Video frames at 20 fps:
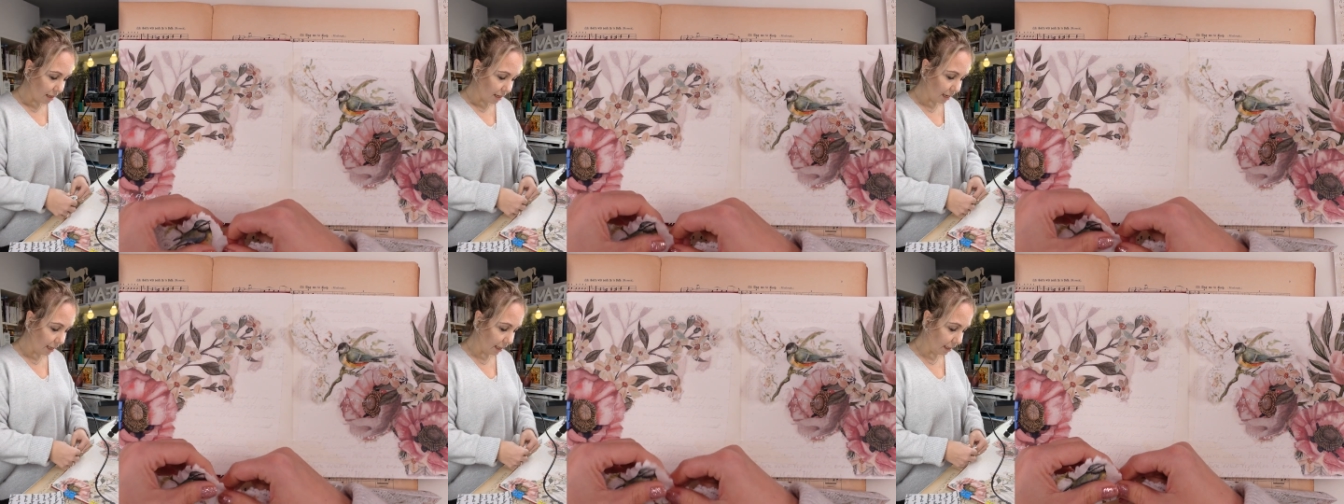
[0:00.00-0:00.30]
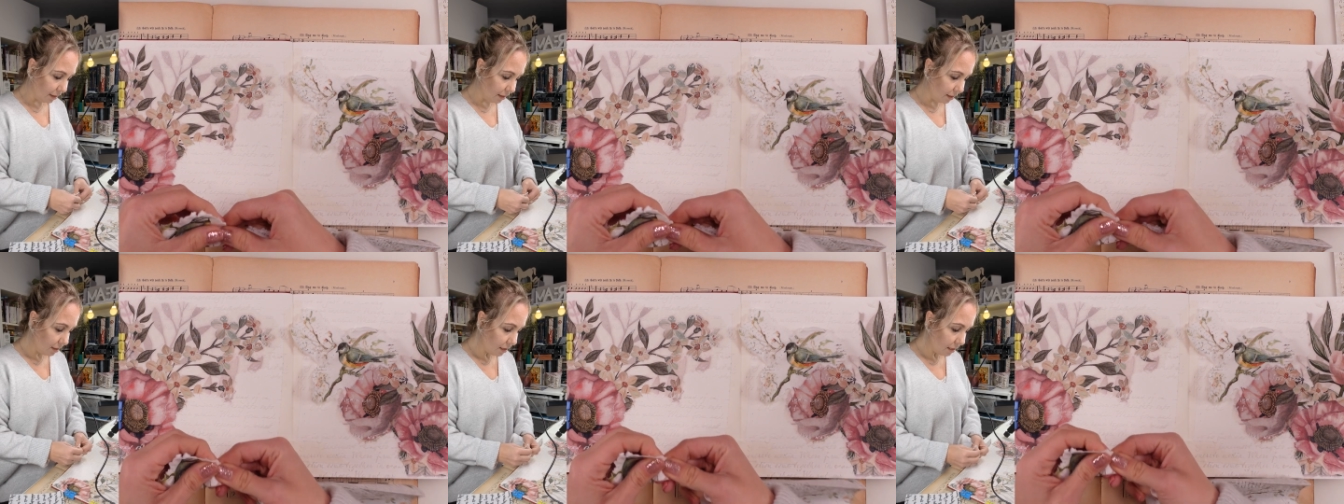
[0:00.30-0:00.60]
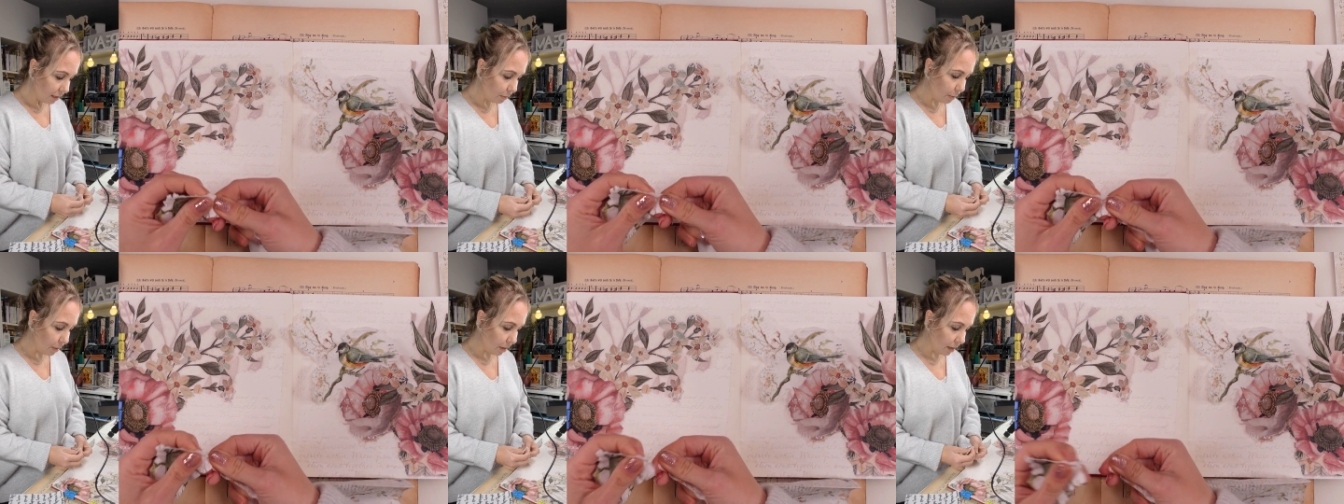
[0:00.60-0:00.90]
like
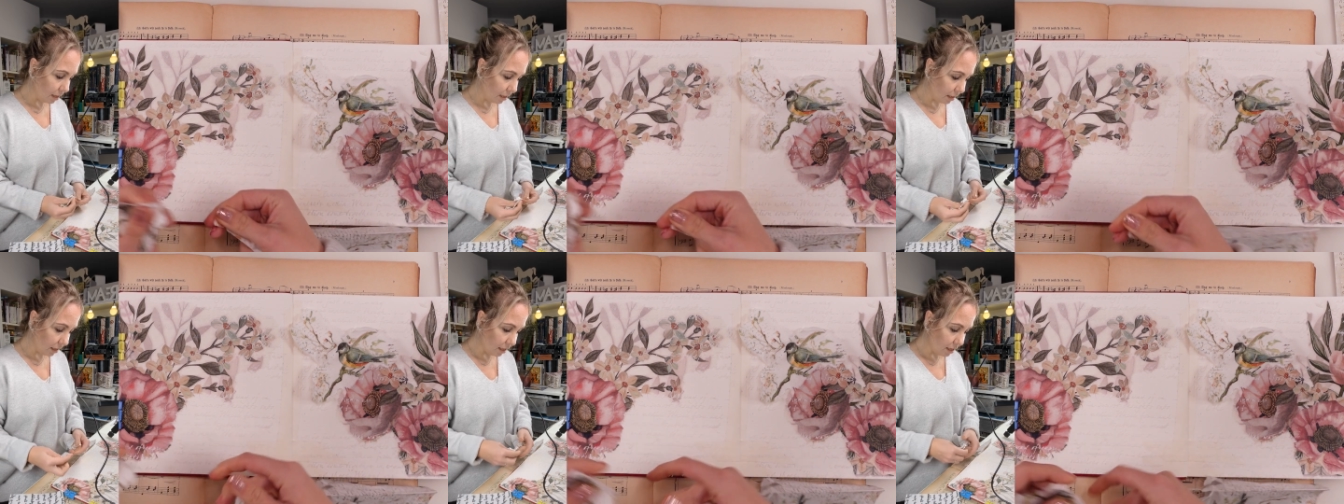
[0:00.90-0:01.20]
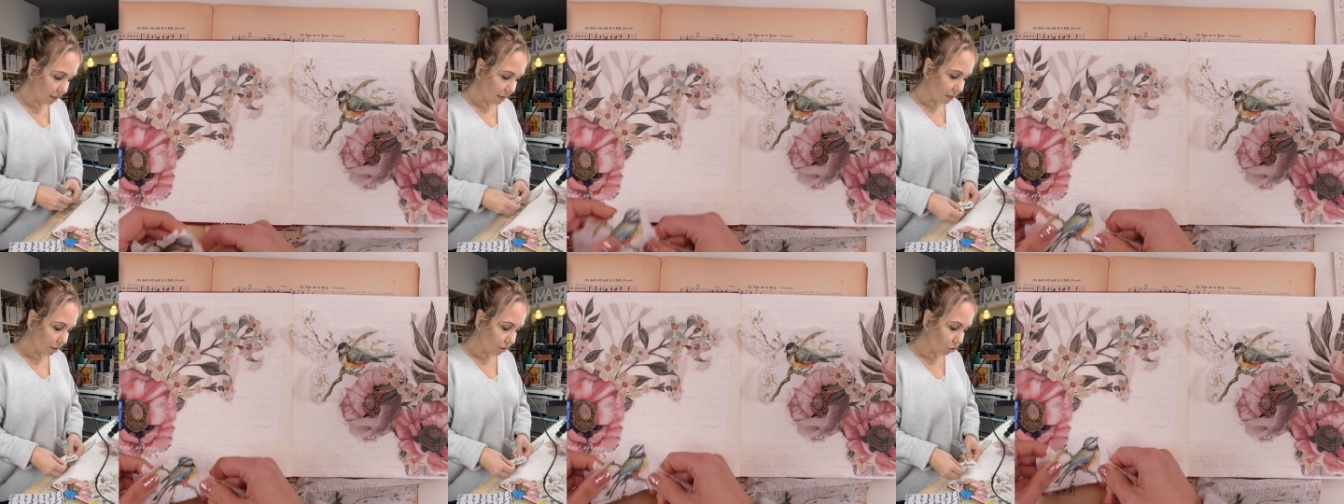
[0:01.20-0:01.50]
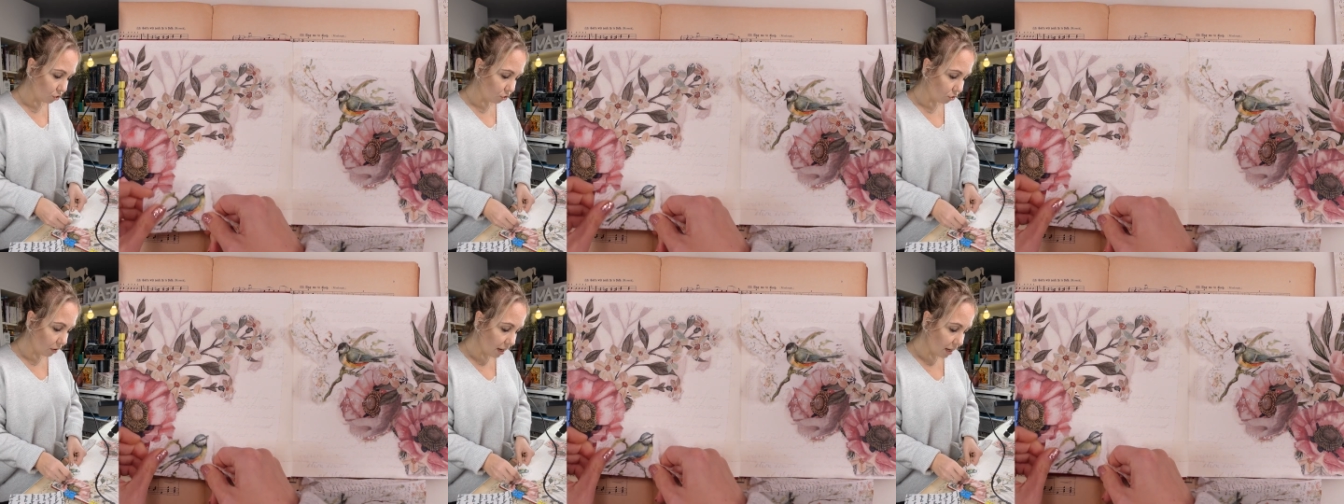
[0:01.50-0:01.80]
this birdie
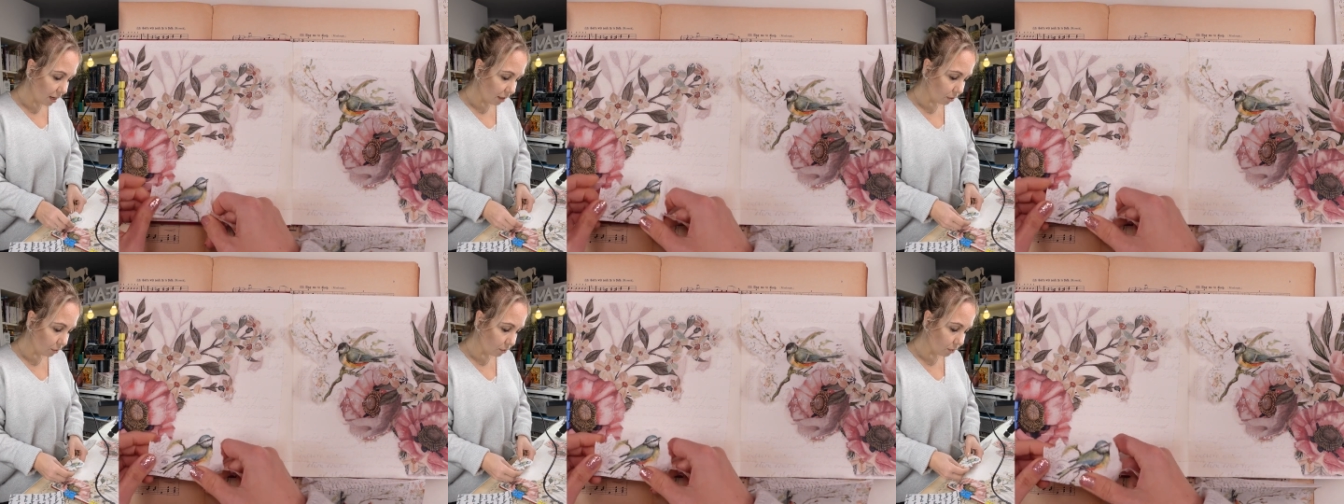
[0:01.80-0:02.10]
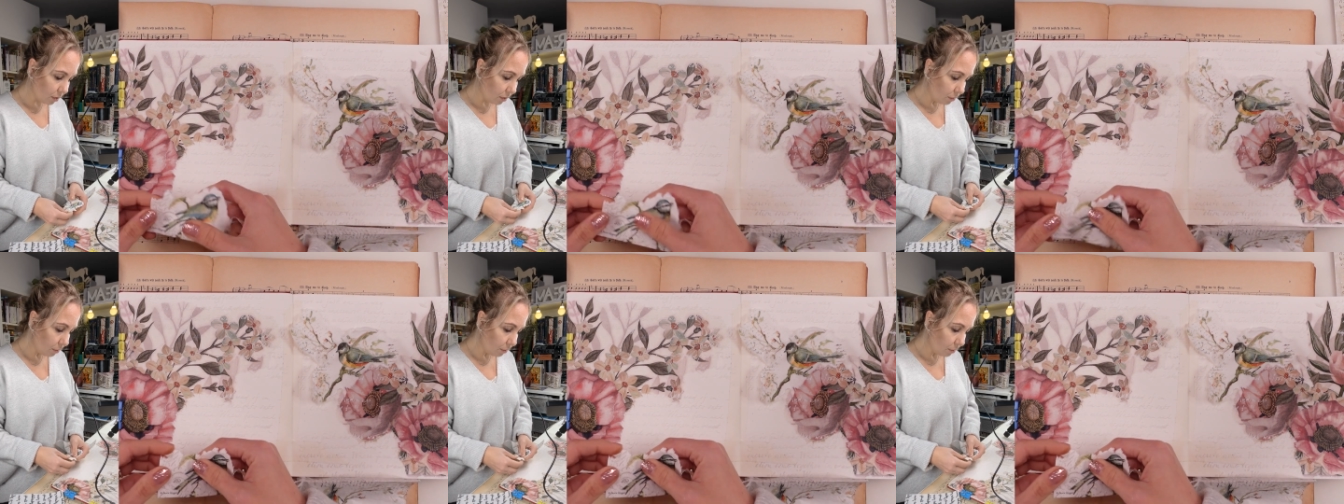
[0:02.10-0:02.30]
trying to